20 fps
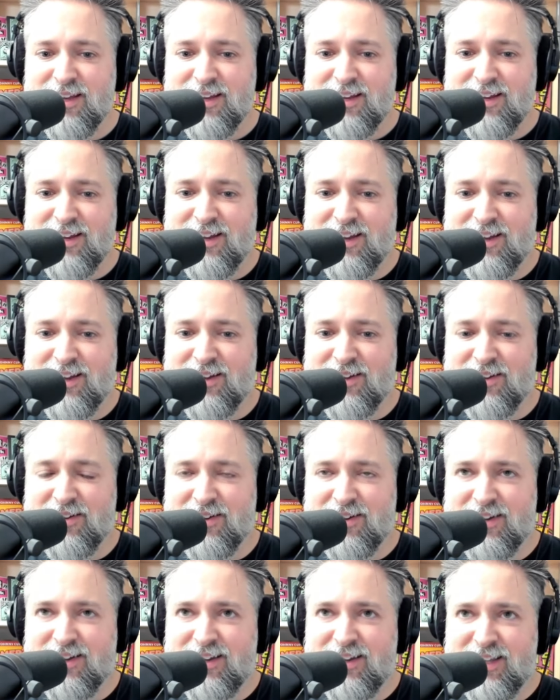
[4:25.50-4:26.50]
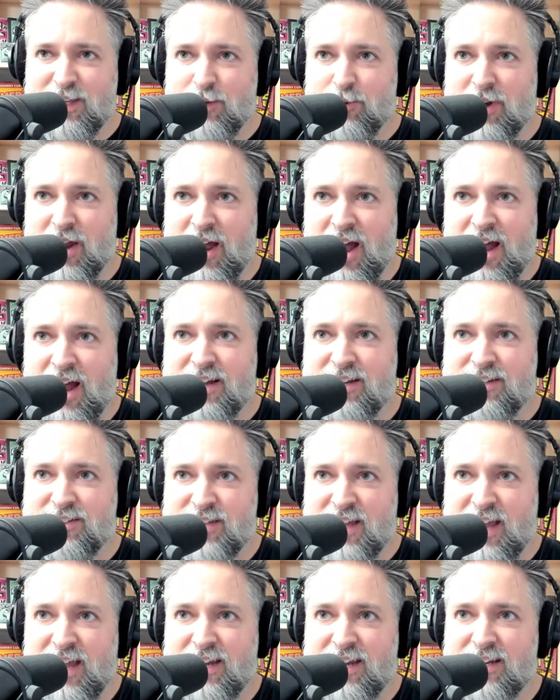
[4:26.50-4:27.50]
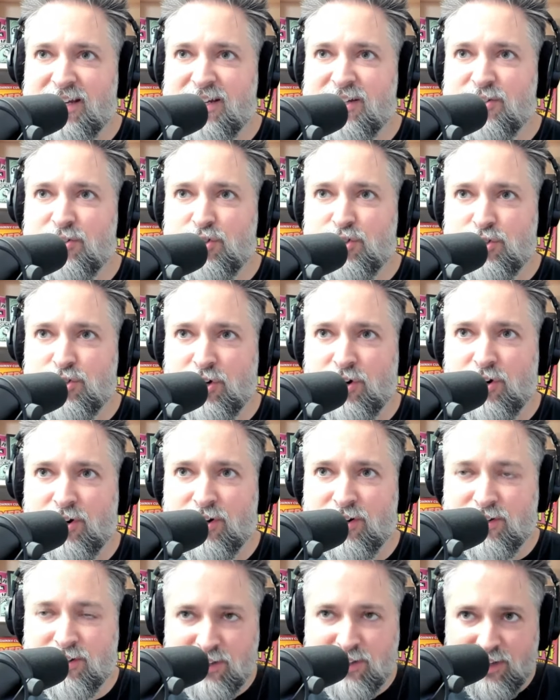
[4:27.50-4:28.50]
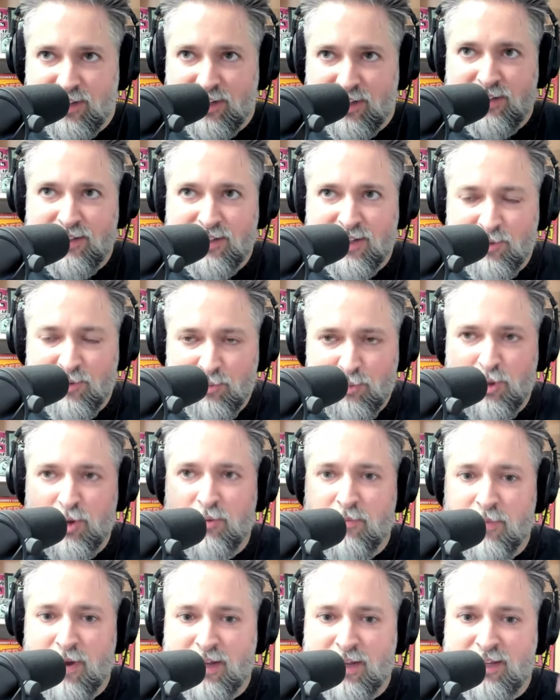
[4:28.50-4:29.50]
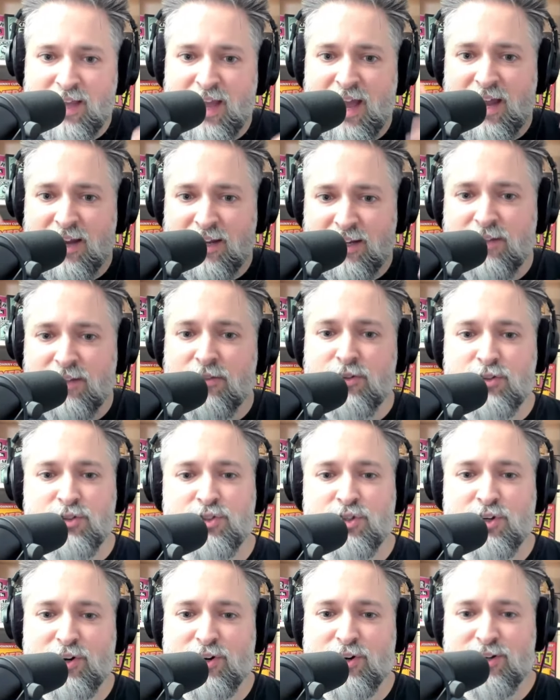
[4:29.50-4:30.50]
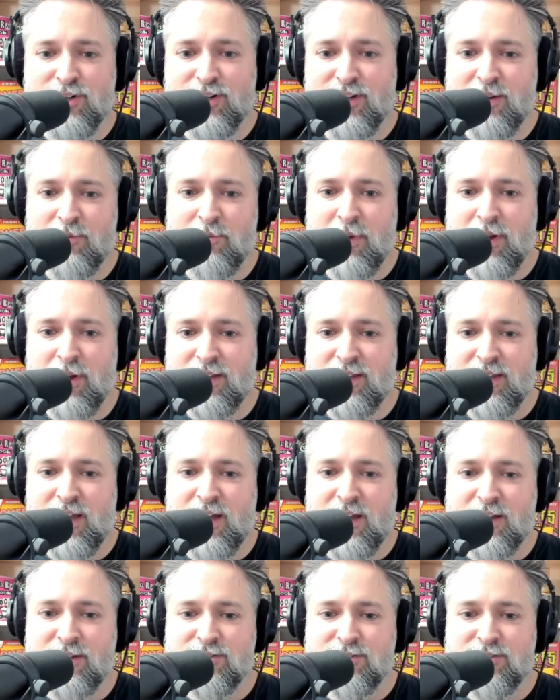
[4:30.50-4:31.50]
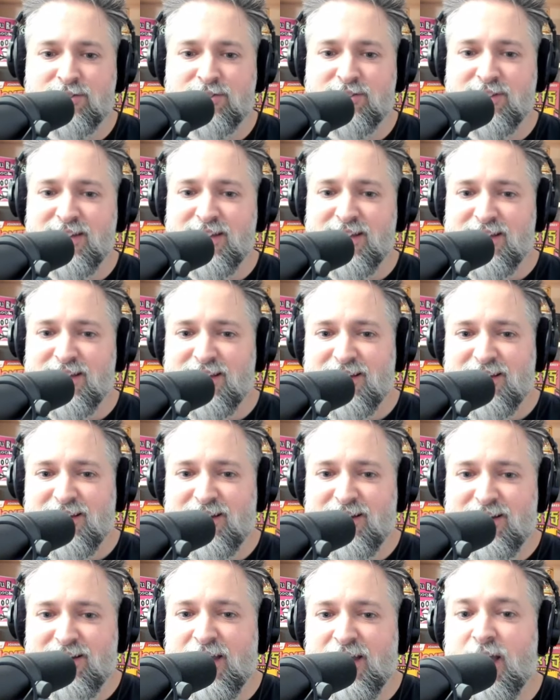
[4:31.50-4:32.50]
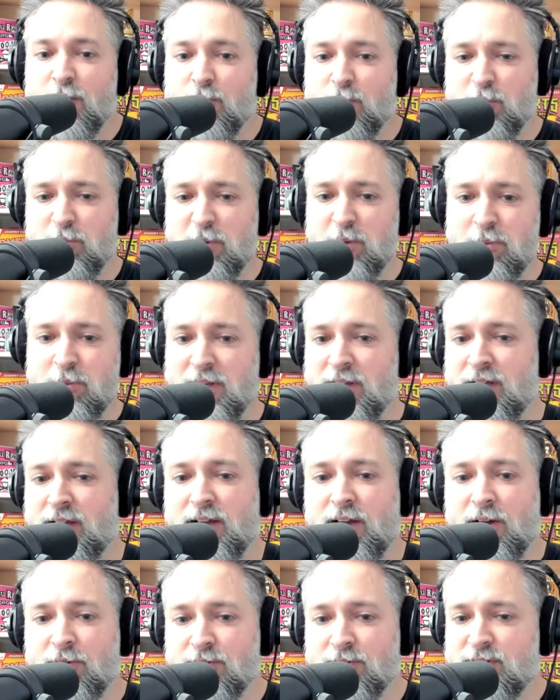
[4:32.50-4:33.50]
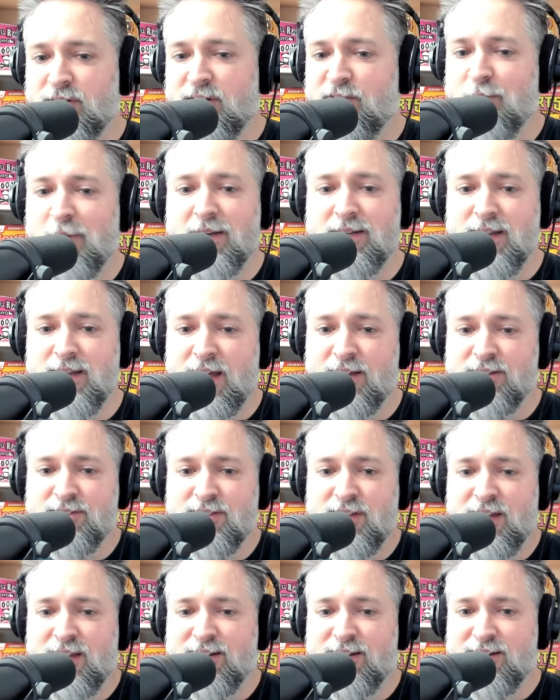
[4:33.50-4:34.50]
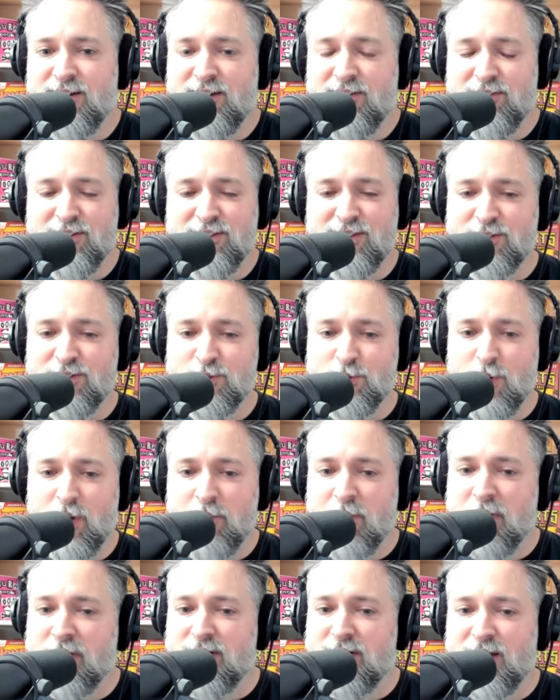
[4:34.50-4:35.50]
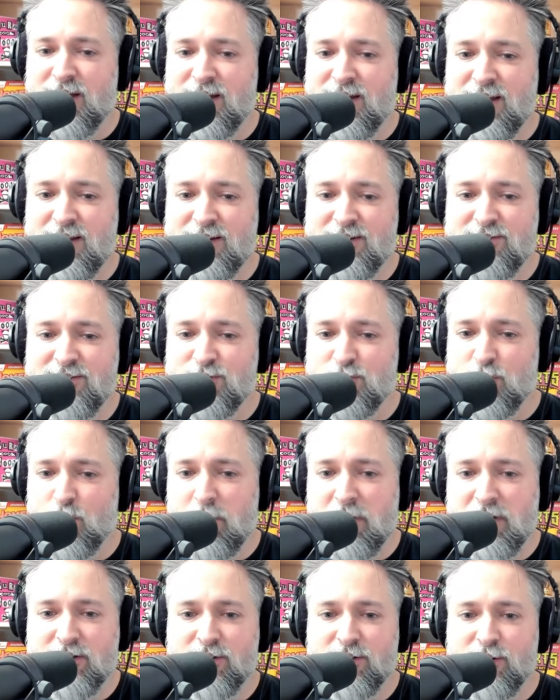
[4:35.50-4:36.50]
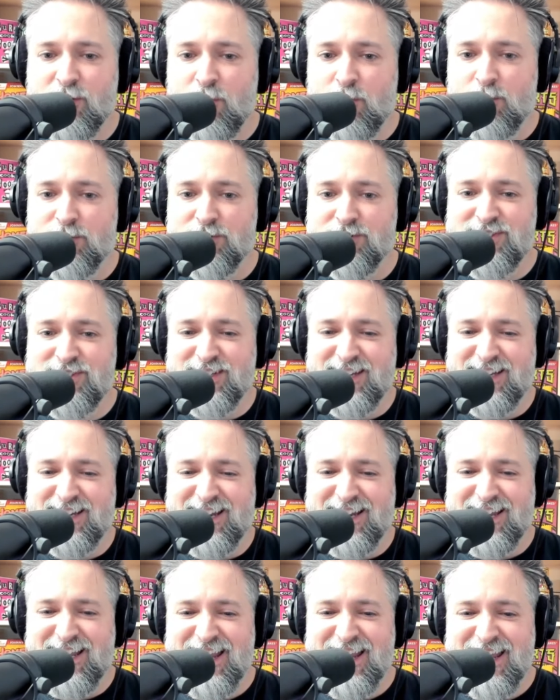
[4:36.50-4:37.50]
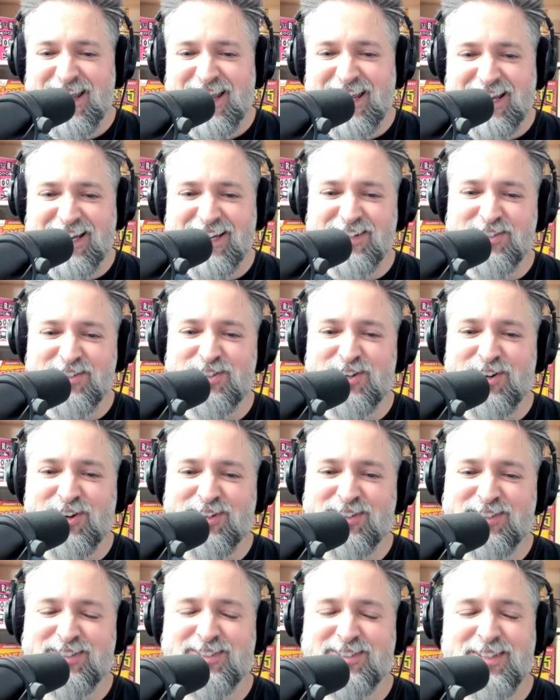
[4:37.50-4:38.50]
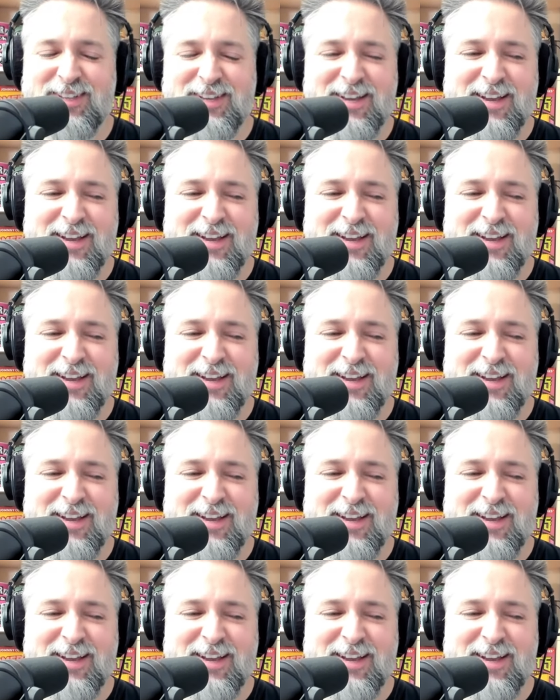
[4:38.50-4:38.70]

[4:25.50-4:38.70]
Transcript: hide his head in his shirt and put my cat in the shirt, and my cat's head would be peeking out instead of my dad's head. And I think that's why my dad had so many little holes in his shirts.